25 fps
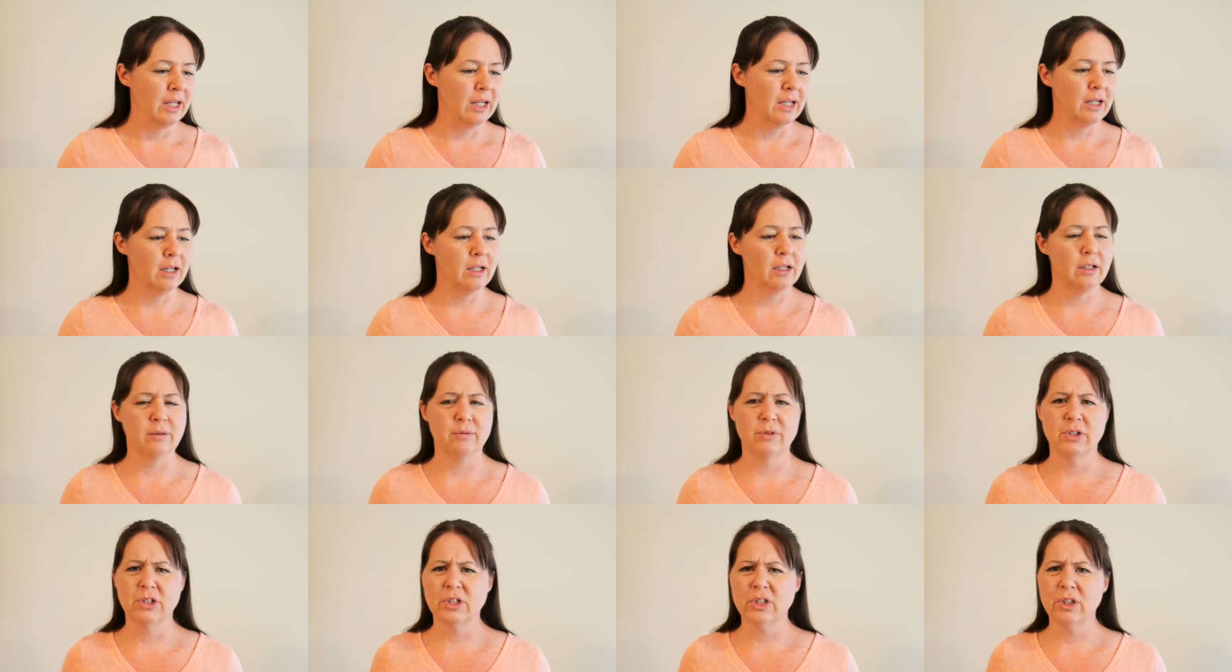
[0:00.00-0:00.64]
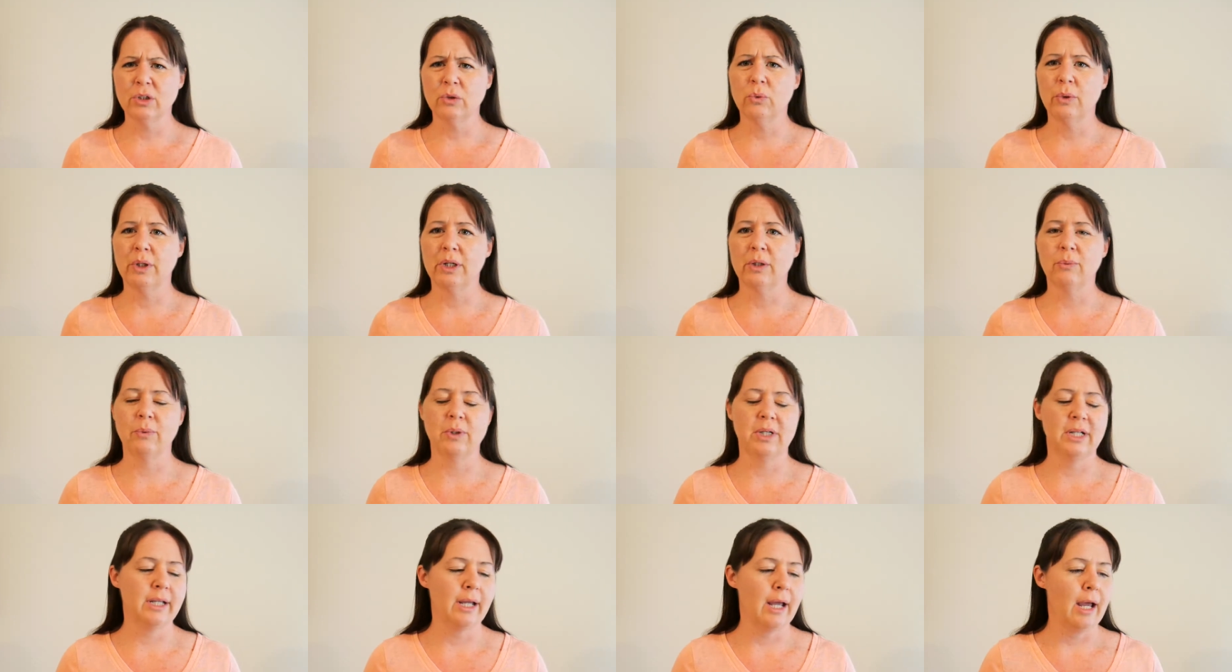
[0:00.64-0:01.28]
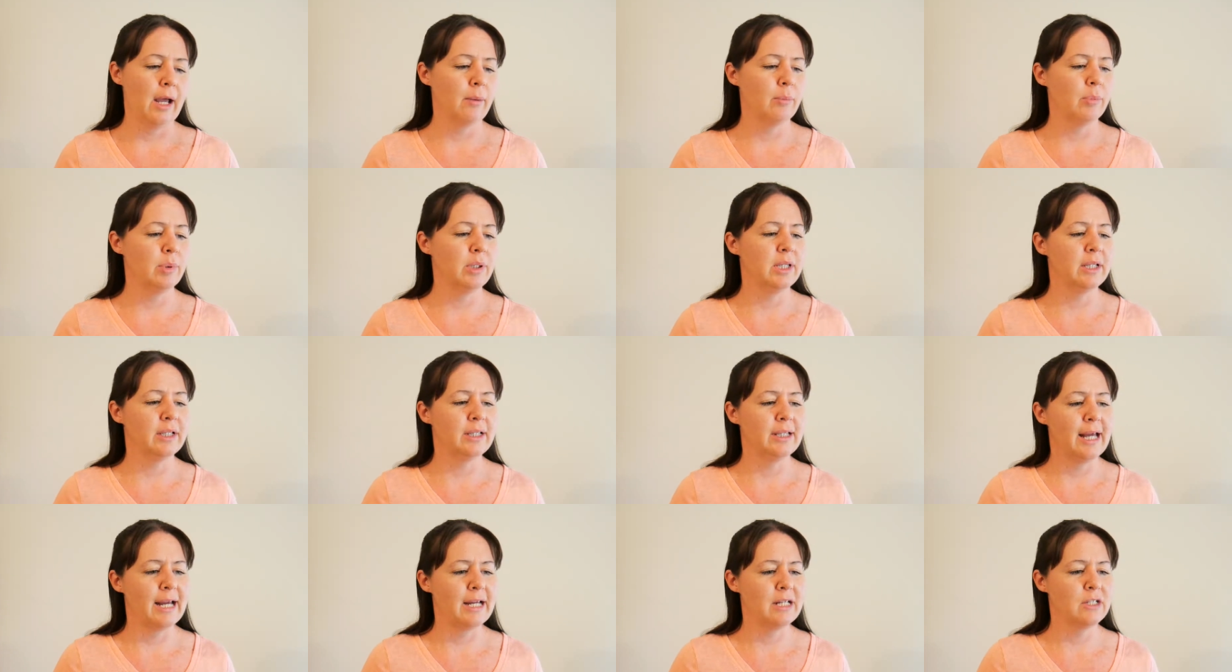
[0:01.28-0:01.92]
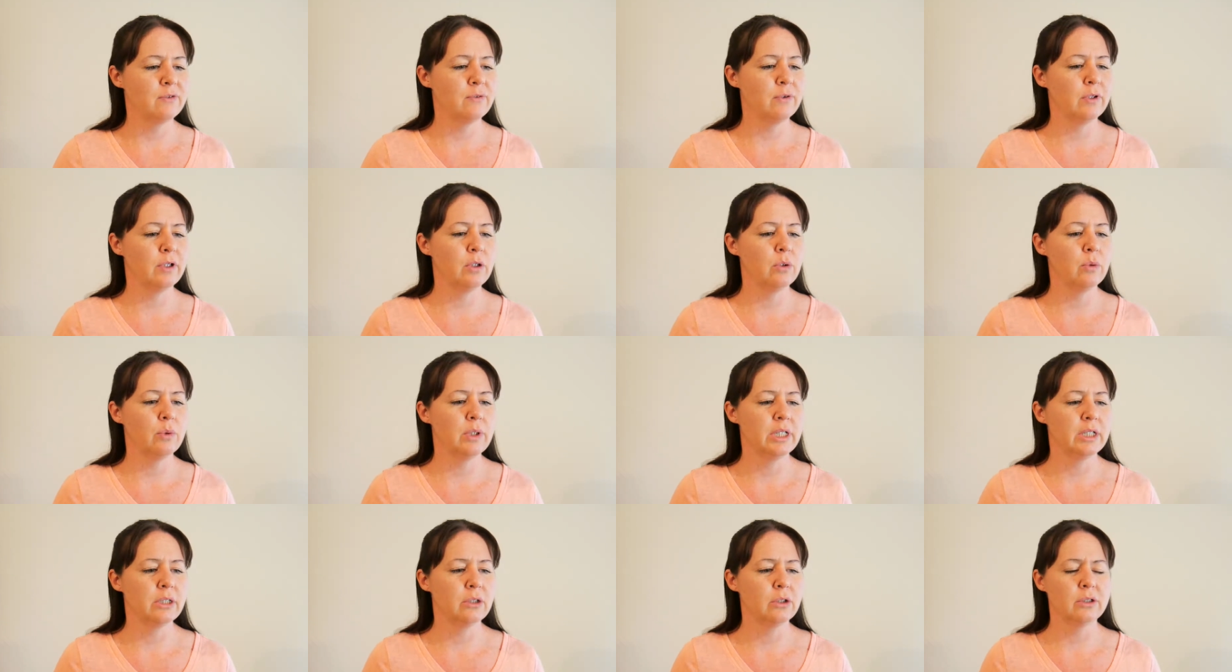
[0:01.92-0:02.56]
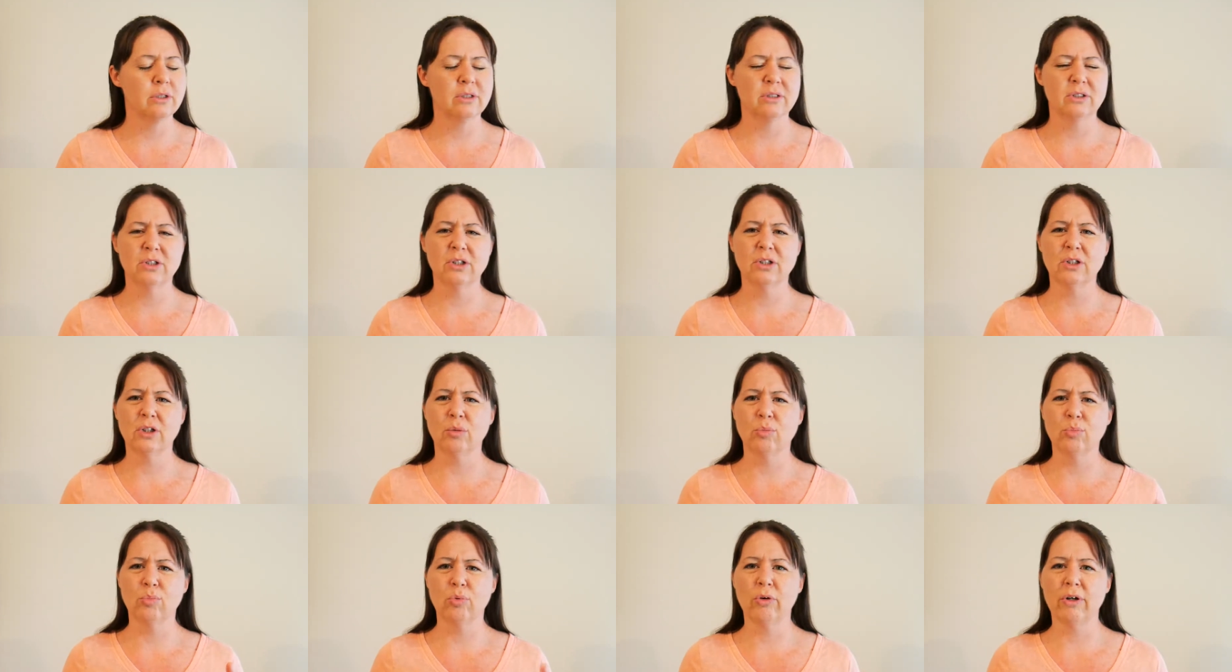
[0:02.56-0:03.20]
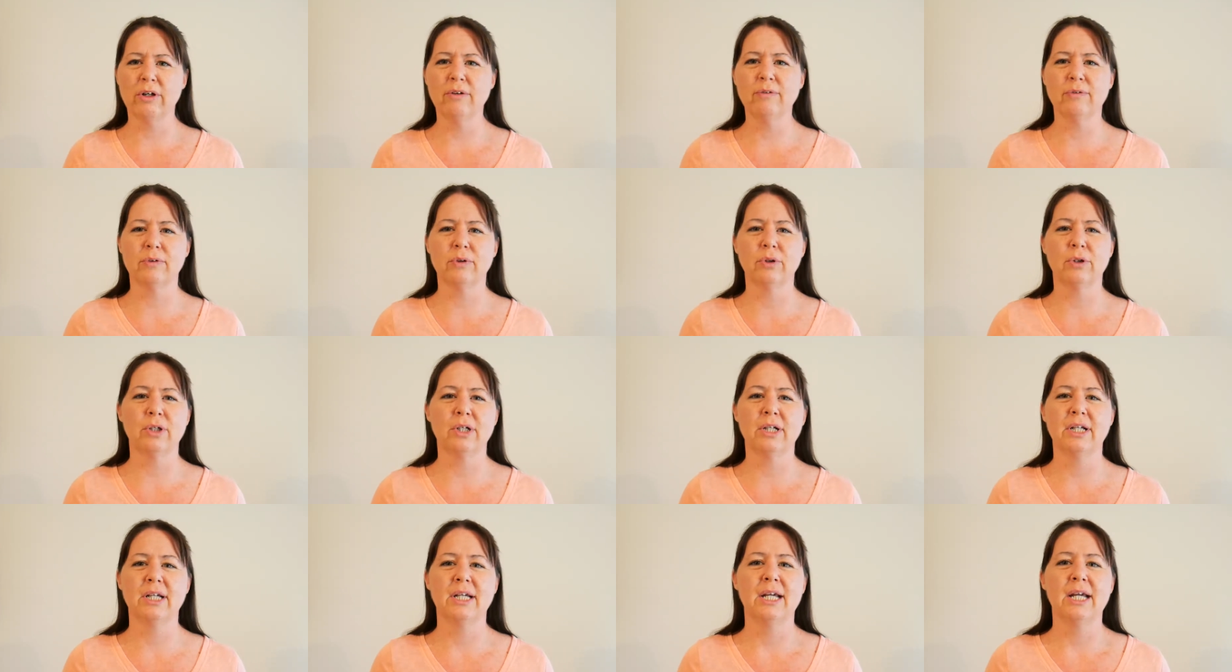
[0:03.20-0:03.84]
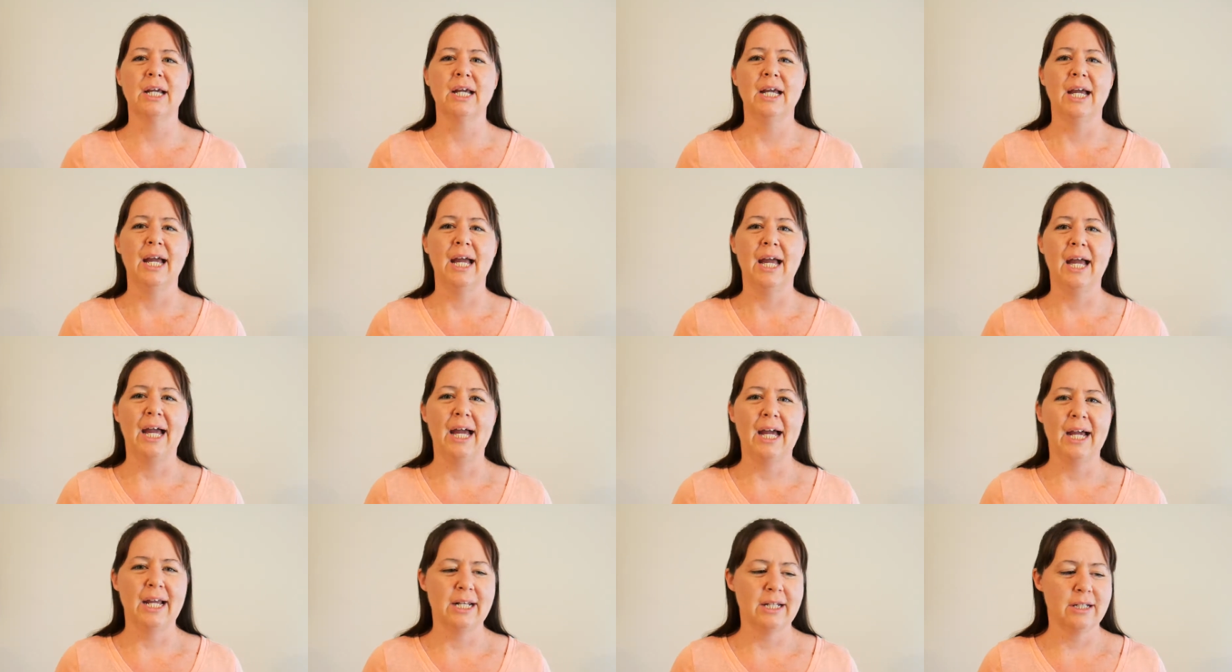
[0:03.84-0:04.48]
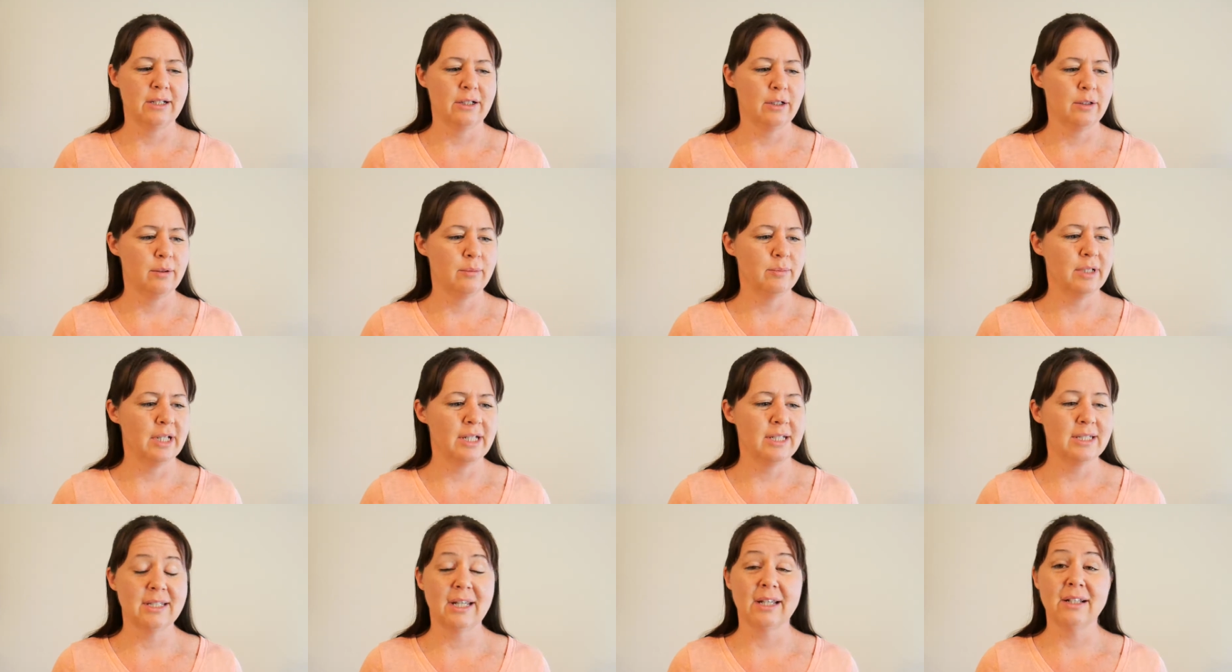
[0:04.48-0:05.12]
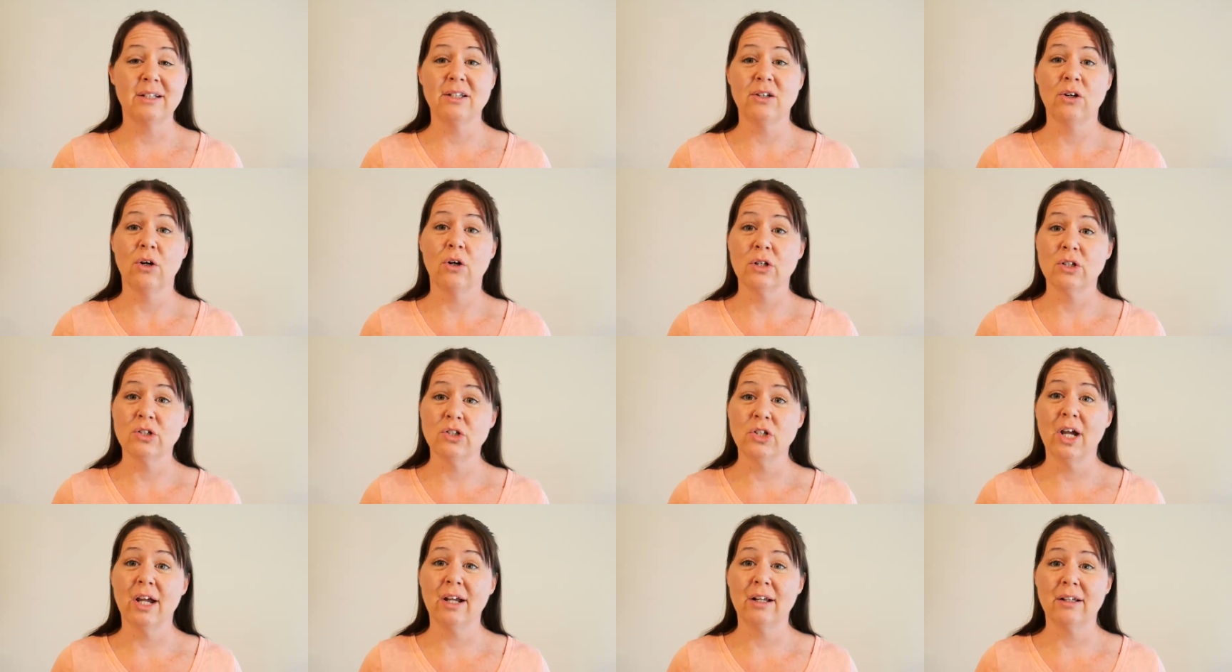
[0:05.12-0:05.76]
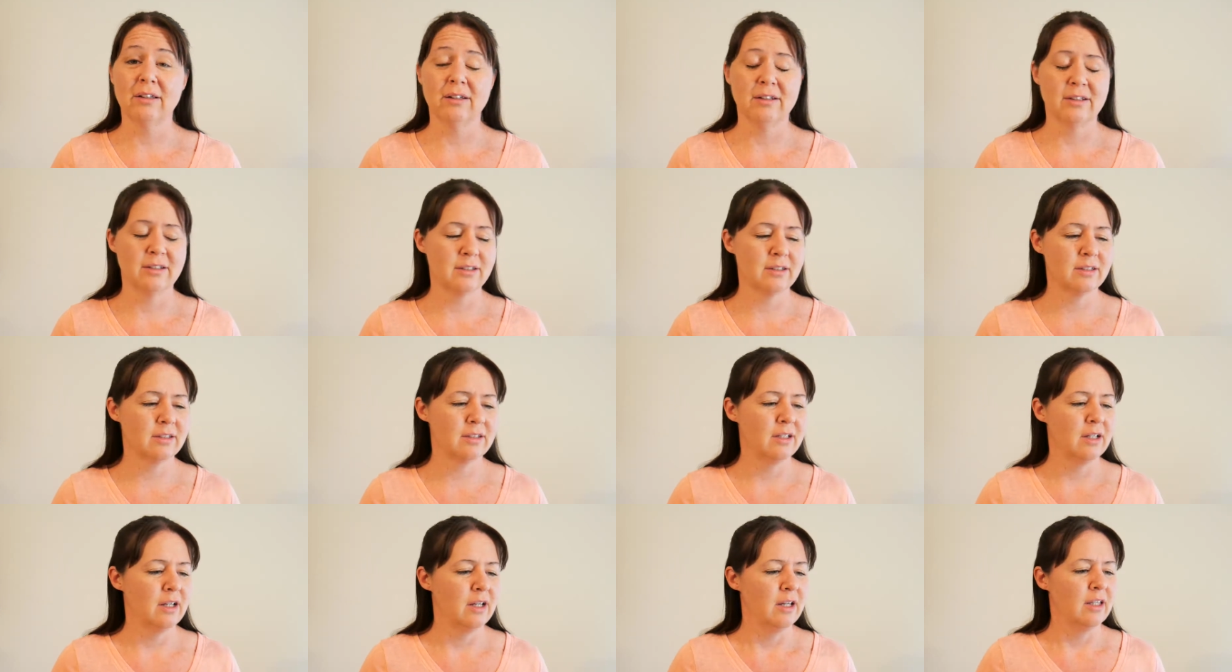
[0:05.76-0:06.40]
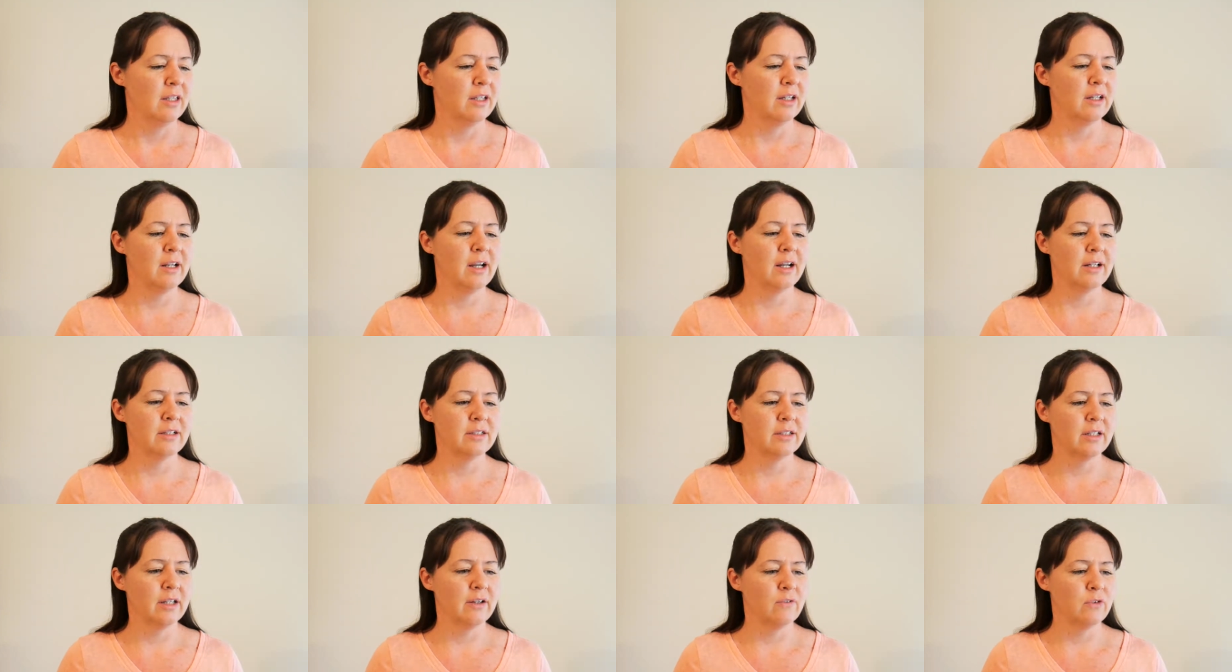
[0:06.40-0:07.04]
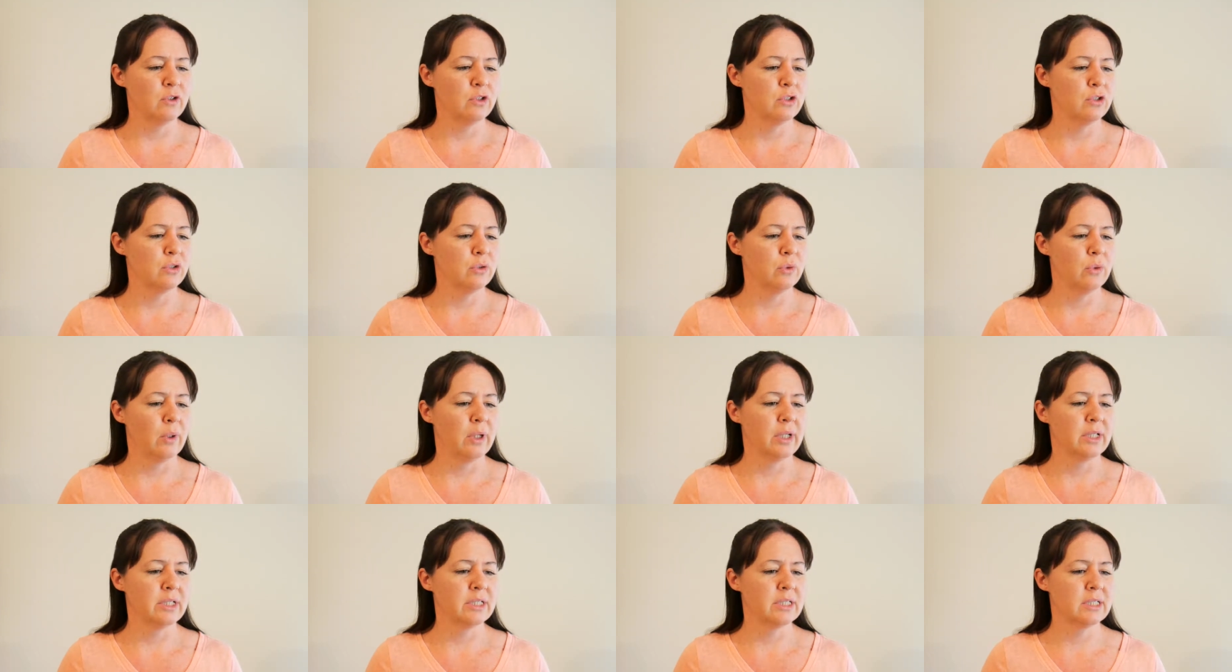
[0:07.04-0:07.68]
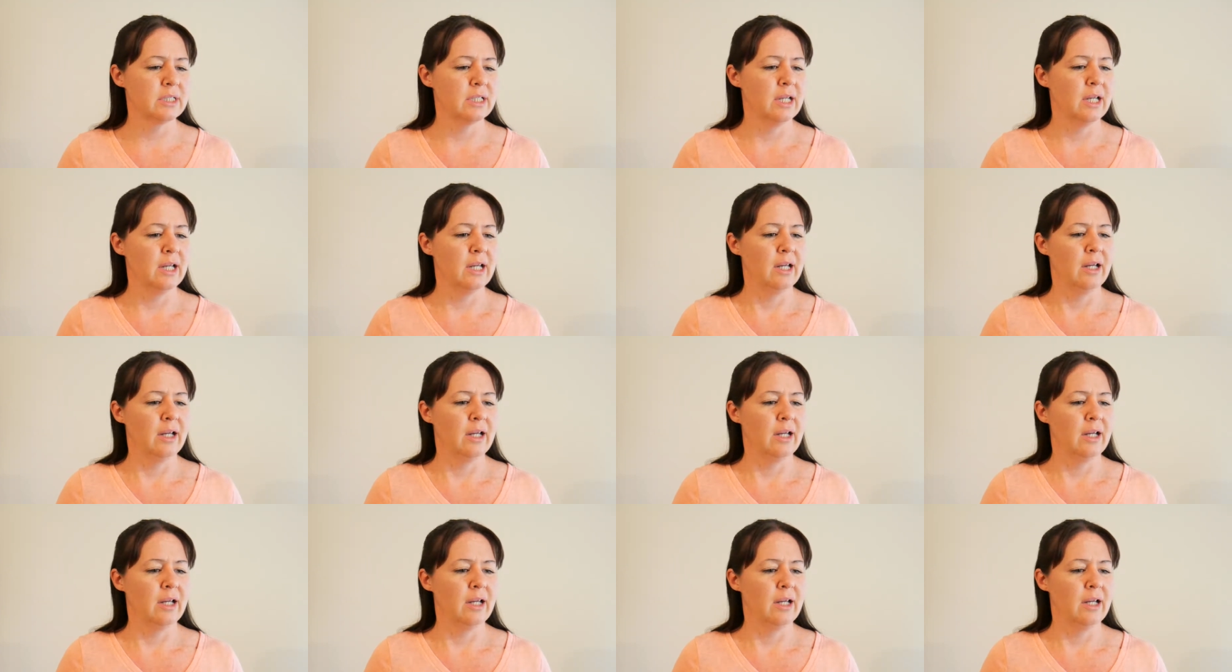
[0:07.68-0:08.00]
Um, just a quick recap, in the last video we look, took a brief look at um, dissecting our checklist that God's given to us.